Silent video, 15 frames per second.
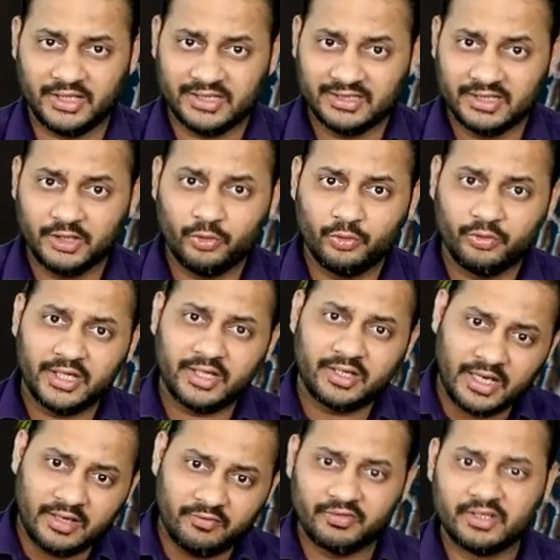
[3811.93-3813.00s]
Either you take
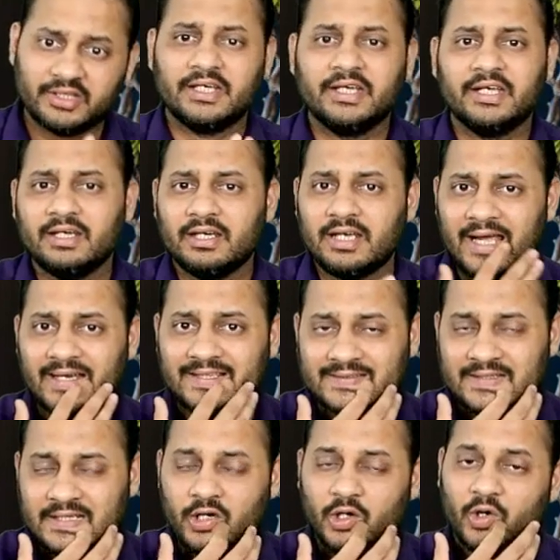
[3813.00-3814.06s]
everything in lakhs
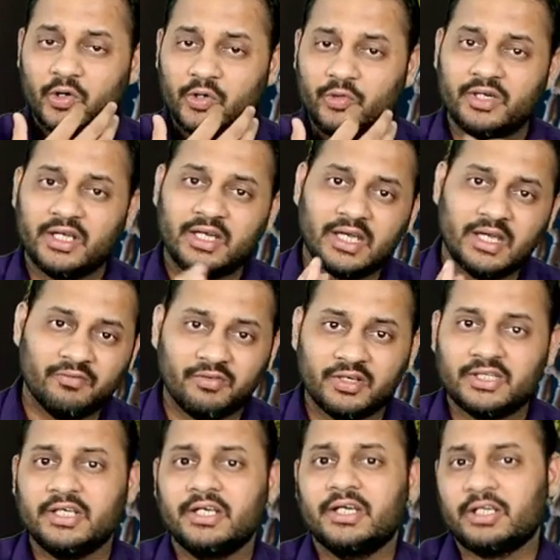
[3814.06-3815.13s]
or you take
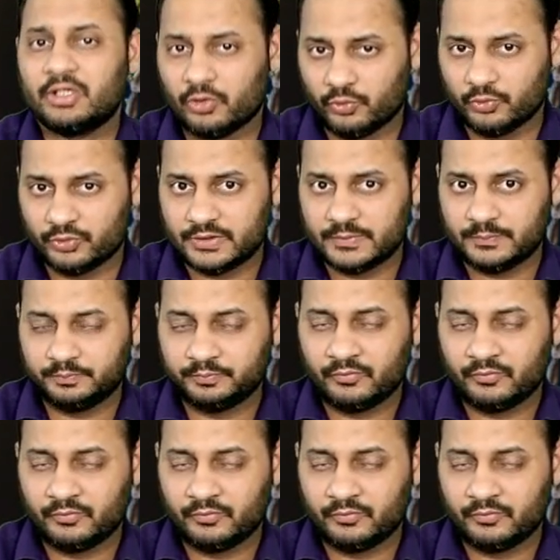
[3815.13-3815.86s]
everything in crores.